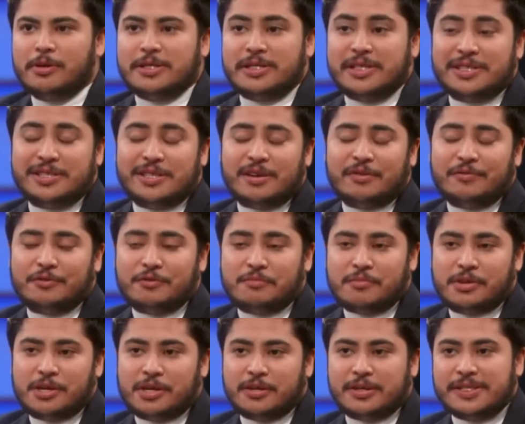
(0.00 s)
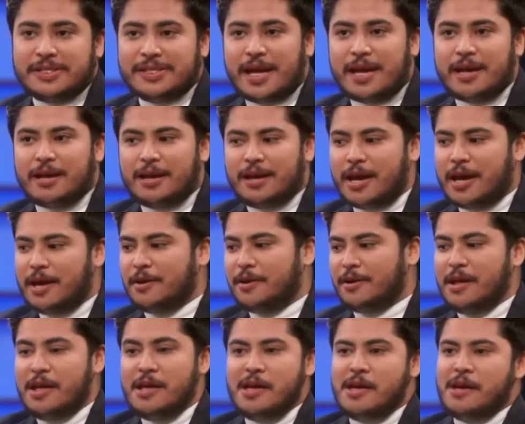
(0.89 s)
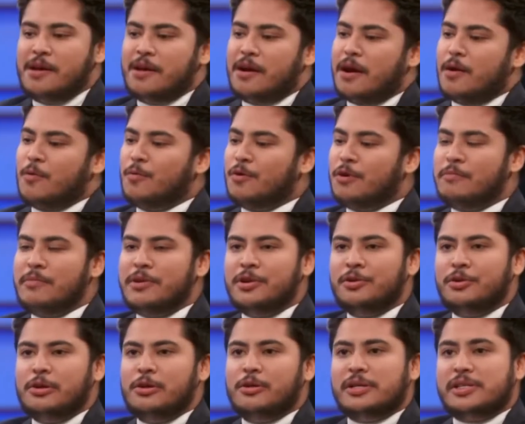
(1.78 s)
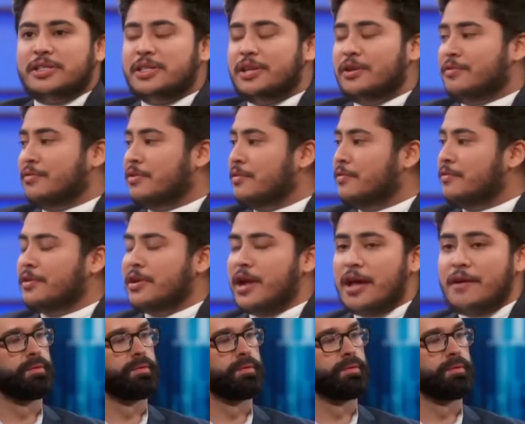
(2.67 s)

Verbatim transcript: Because it's not for me to say. I, womanhood looks different